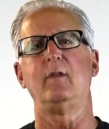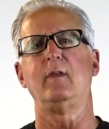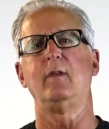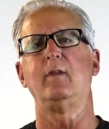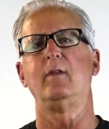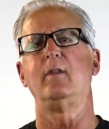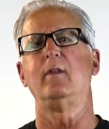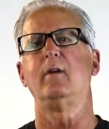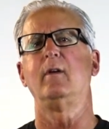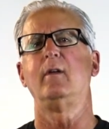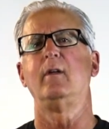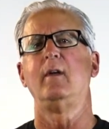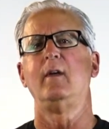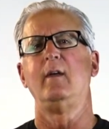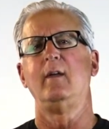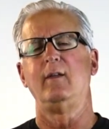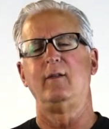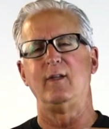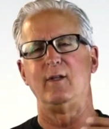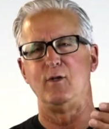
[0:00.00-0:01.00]
the
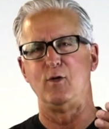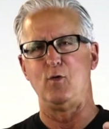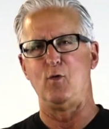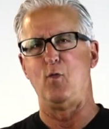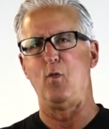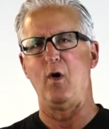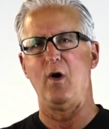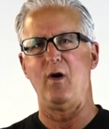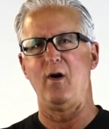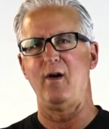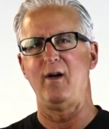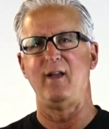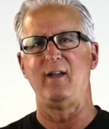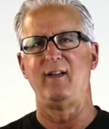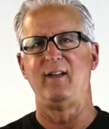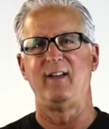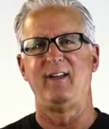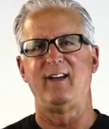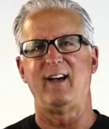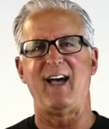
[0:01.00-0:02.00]
new word,
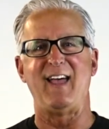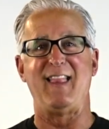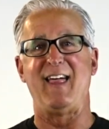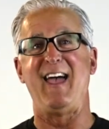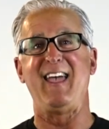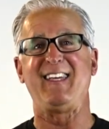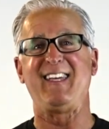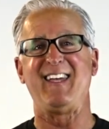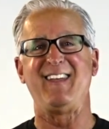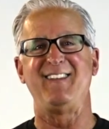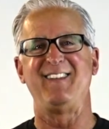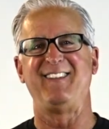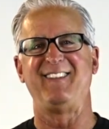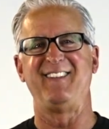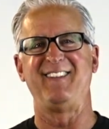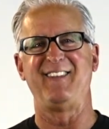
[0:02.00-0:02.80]
I like it,